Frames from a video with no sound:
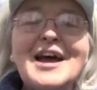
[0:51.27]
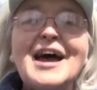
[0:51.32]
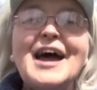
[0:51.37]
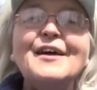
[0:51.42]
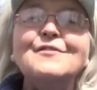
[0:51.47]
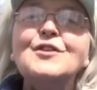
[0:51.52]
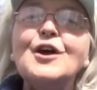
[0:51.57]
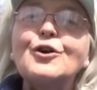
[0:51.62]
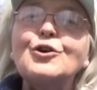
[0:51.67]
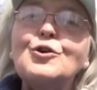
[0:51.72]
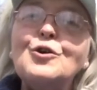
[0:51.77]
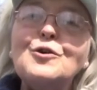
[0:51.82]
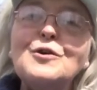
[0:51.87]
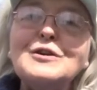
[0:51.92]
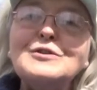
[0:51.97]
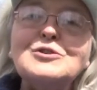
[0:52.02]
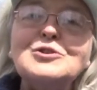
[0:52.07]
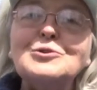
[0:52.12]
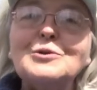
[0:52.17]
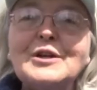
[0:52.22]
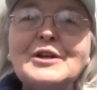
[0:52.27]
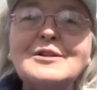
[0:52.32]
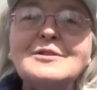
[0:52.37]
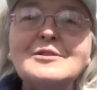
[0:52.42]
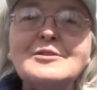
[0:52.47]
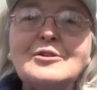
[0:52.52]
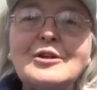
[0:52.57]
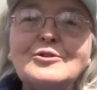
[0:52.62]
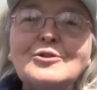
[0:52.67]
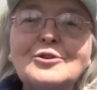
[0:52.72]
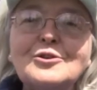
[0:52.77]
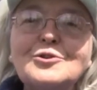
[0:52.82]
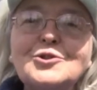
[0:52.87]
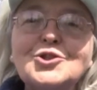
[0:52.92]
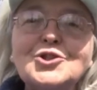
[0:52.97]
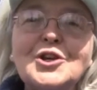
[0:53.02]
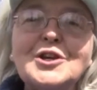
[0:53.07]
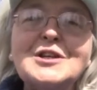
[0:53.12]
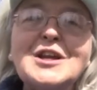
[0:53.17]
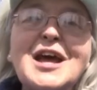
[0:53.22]
and they're going to an
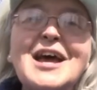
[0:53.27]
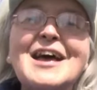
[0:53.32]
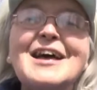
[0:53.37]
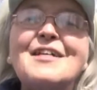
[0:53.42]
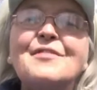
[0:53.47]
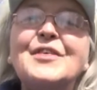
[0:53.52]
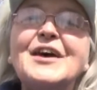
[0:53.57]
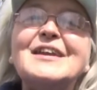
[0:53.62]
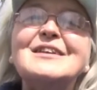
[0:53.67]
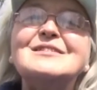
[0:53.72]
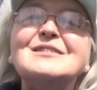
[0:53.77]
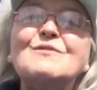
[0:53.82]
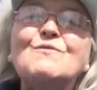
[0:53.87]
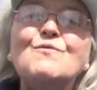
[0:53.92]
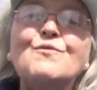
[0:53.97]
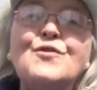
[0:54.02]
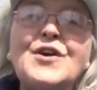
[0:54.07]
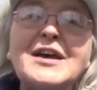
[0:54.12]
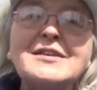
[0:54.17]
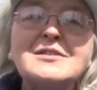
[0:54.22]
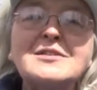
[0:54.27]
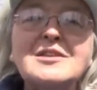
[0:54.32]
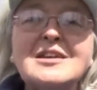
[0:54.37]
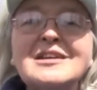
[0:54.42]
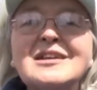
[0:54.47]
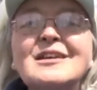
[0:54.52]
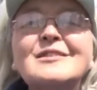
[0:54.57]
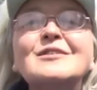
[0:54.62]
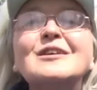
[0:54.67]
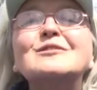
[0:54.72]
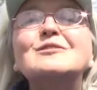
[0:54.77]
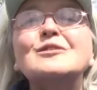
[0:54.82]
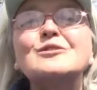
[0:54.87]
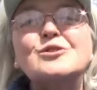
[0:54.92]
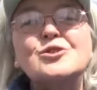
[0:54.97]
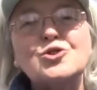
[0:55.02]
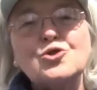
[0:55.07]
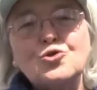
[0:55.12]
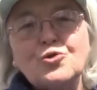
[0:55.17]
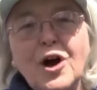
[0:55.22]
institution that is investing in the
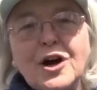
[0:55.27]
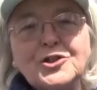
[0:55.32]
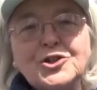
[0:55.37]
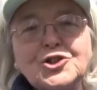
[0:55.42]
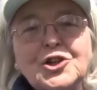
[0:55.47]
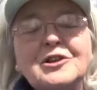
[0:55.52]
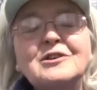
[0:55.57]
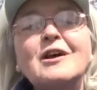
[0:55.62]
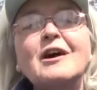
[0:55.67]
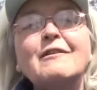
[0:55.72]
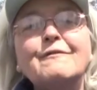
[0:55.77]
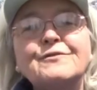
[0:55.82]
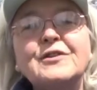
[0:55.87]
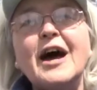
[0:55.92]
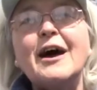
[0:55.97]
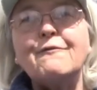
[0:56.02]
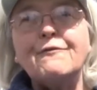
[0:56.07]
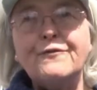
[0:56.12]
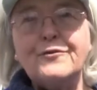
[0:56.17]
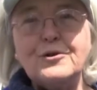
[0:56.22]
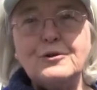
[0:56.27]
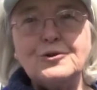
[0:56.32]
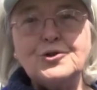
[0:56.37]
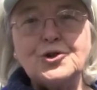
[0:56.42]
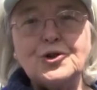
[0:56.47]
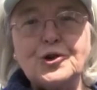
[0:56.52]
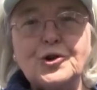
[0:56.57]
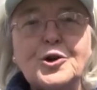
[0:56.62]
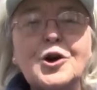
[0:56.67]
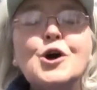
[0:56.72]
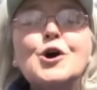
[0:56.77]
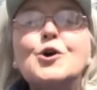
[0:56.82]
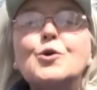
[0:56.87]
destruction of that future